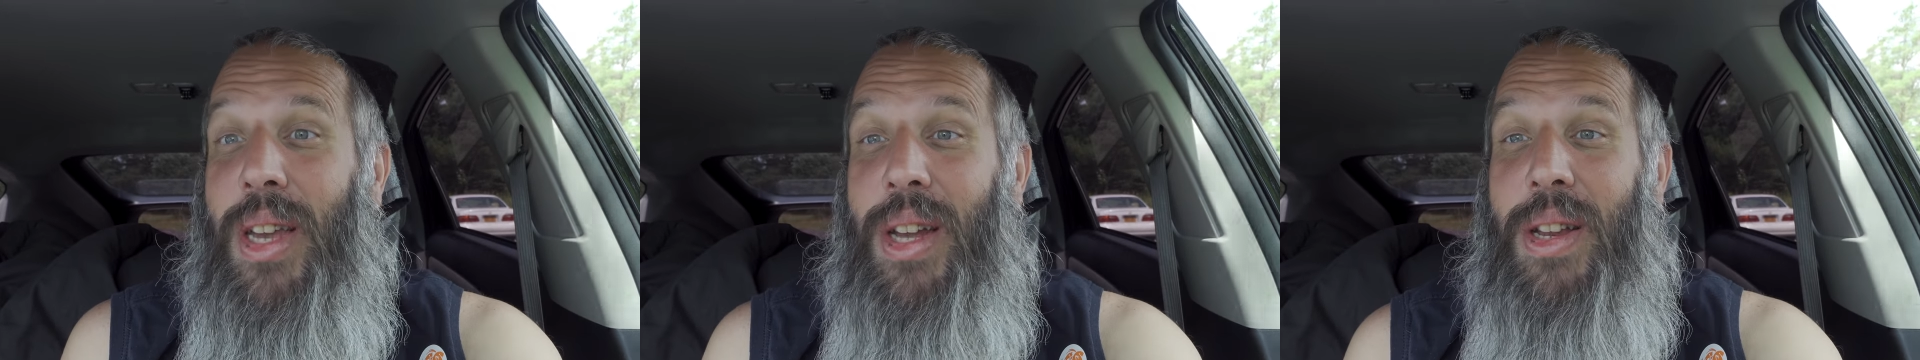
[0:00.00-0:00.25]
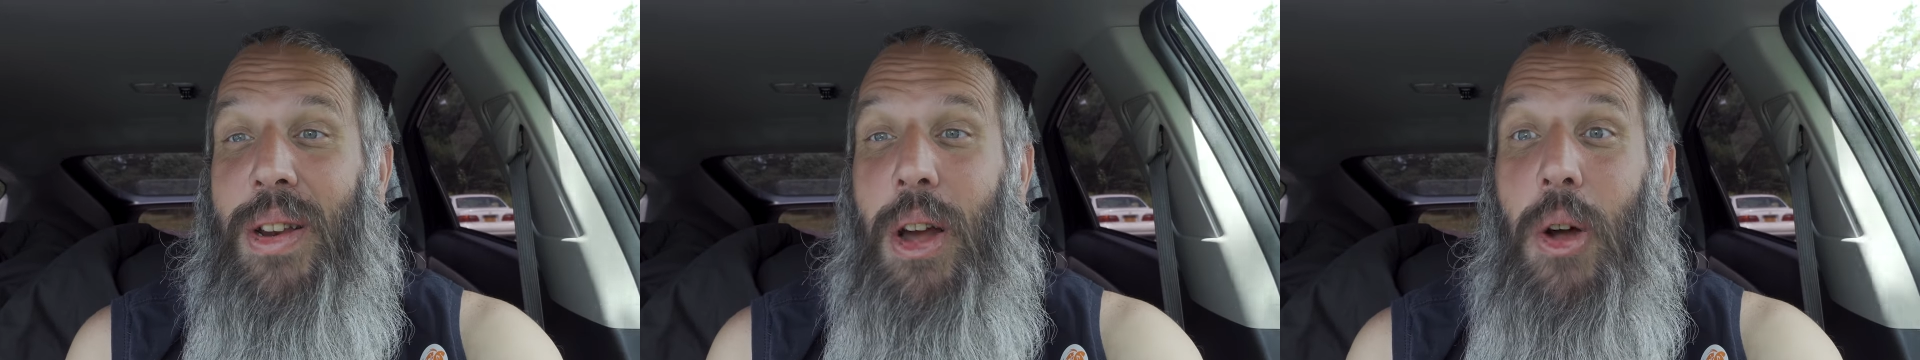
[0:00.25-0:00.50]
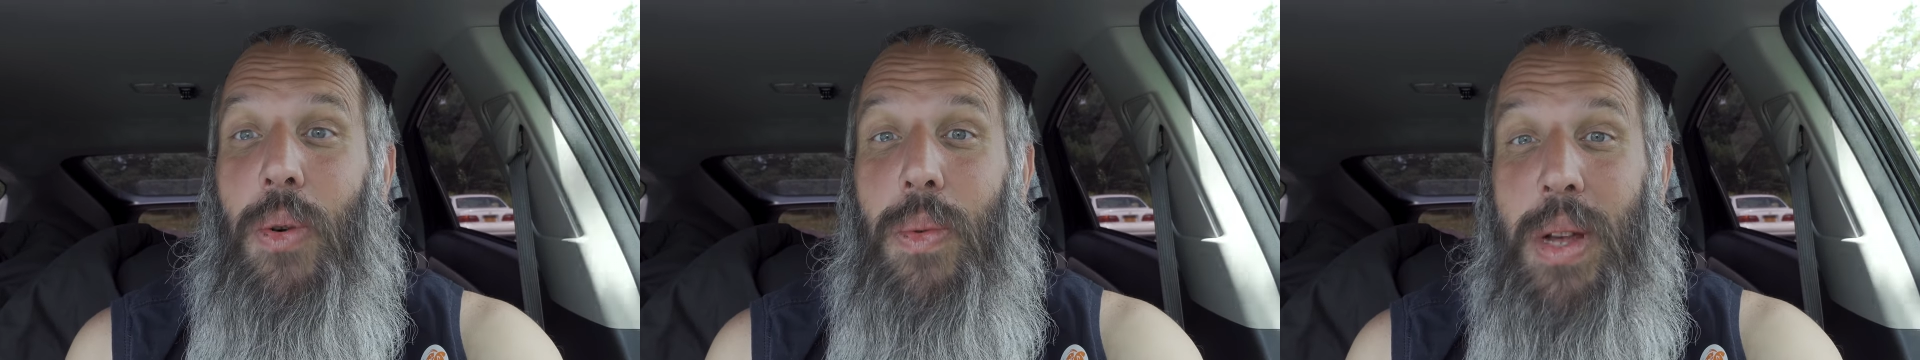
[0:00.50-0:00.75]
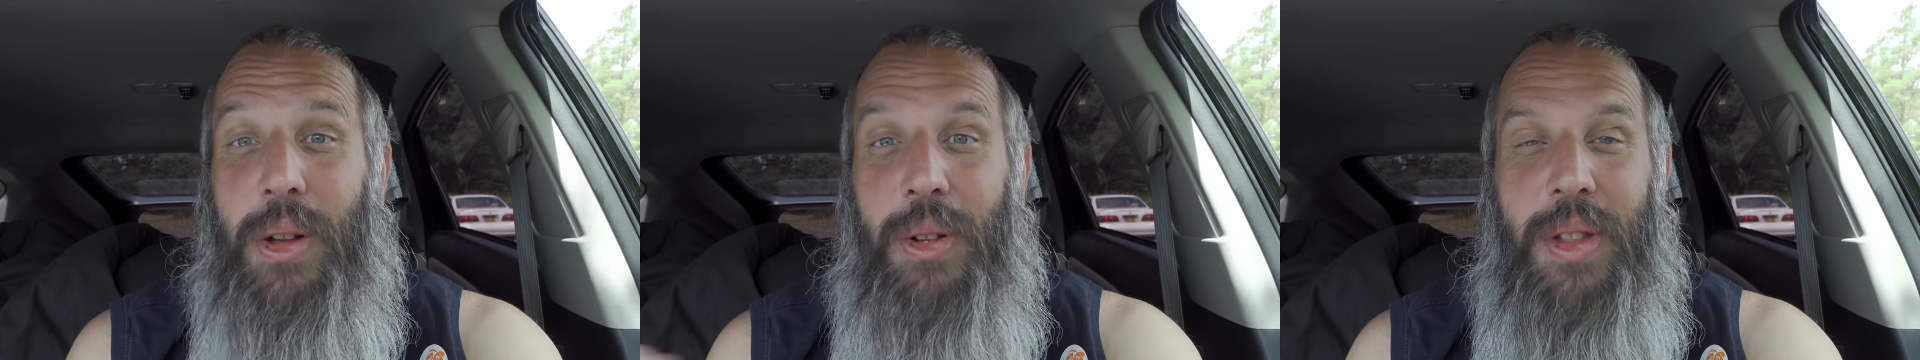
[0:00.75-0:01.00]
in a
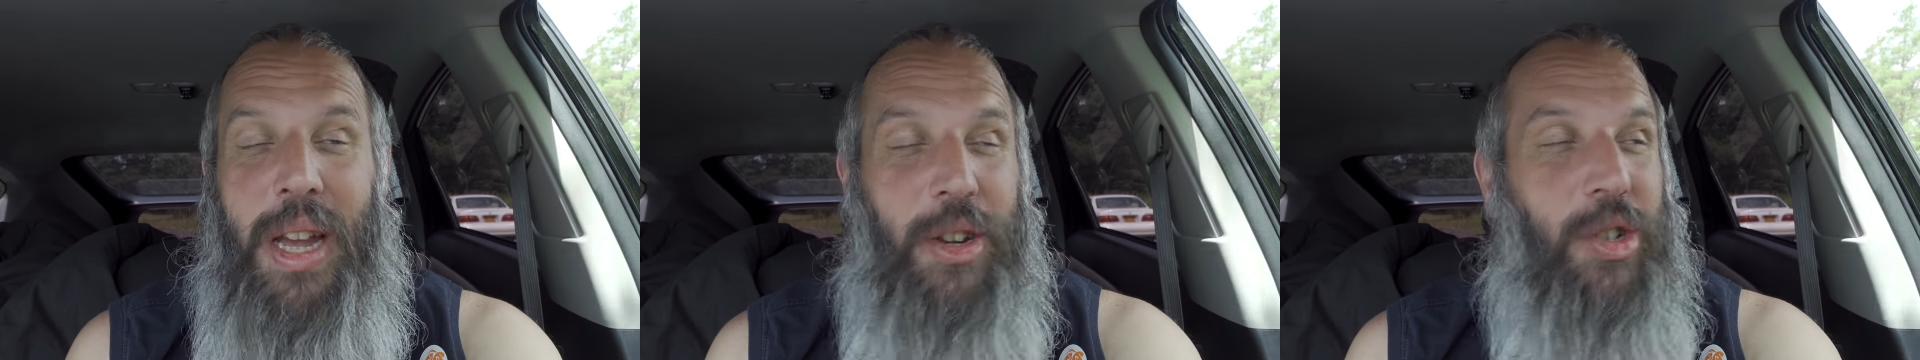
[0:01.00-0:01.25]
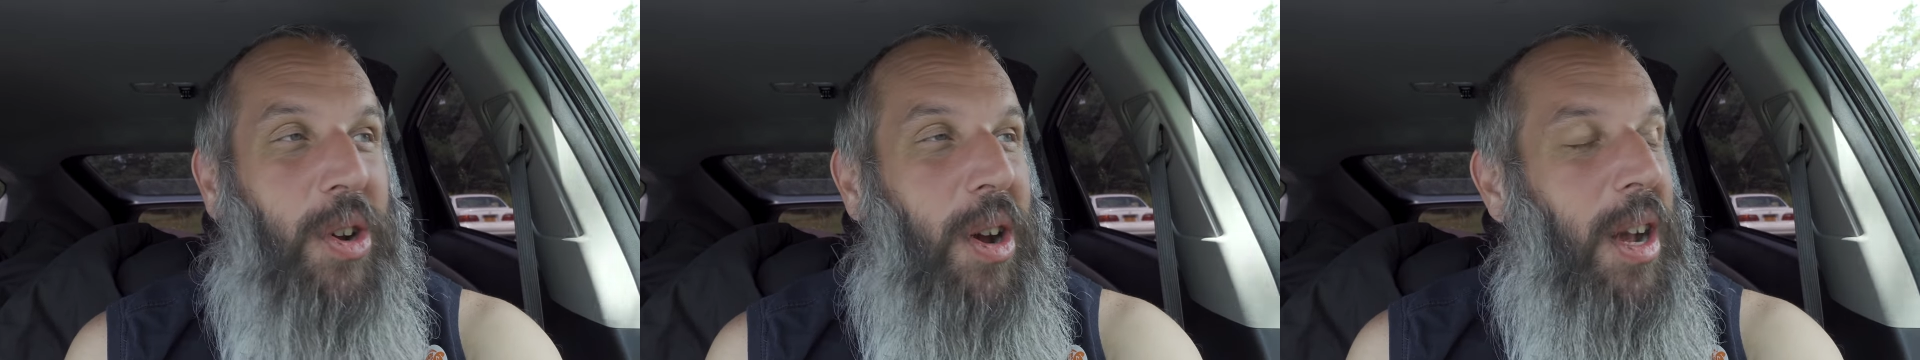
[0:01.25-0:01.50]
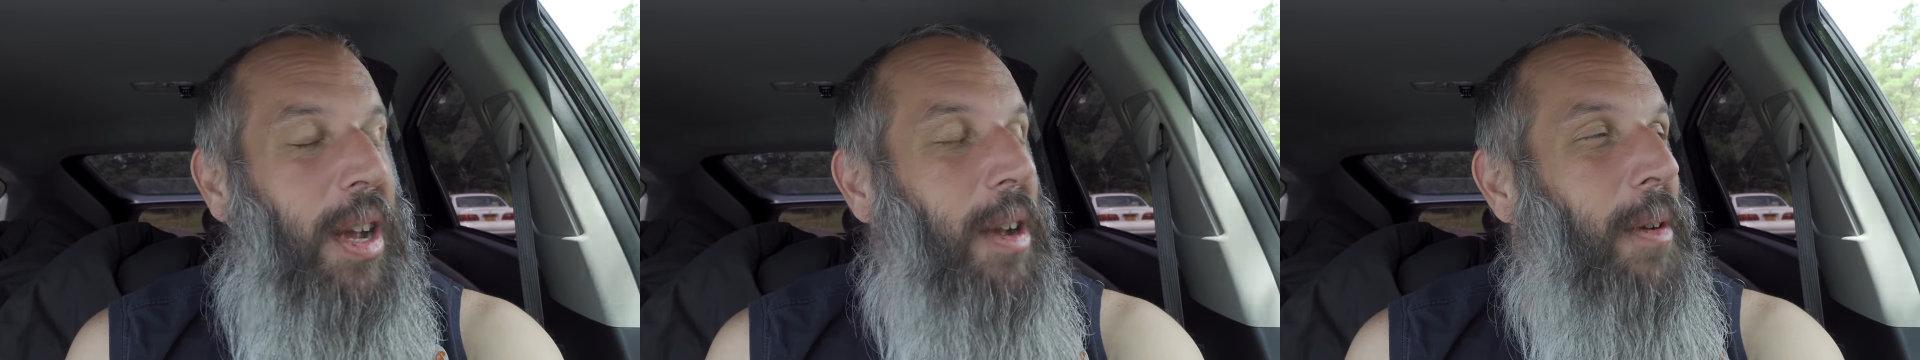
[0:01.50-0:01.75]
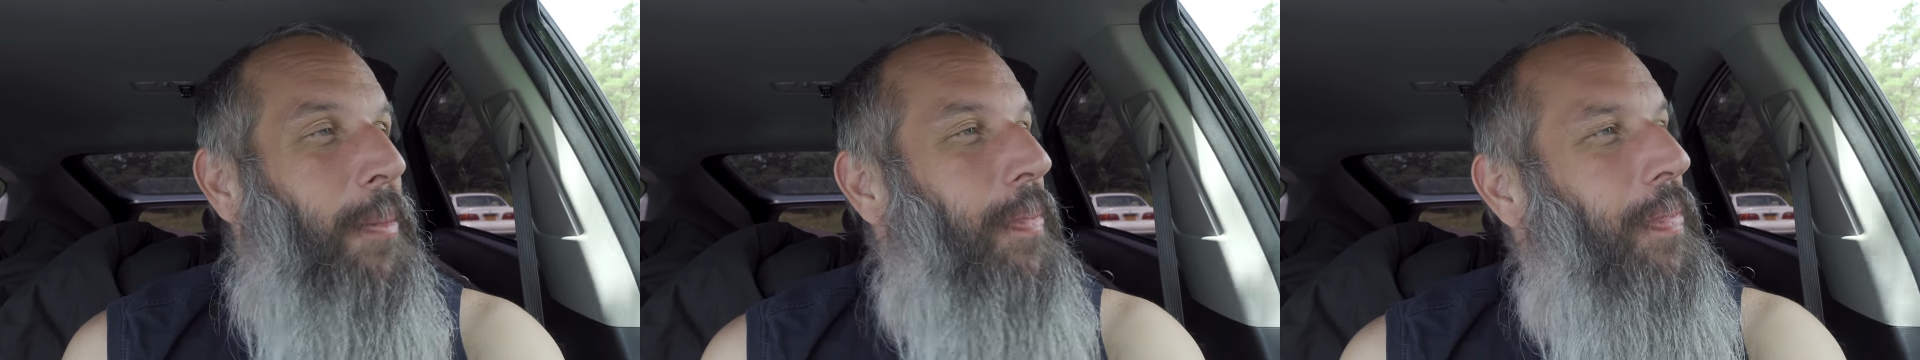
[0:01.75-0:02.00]
real nature hike.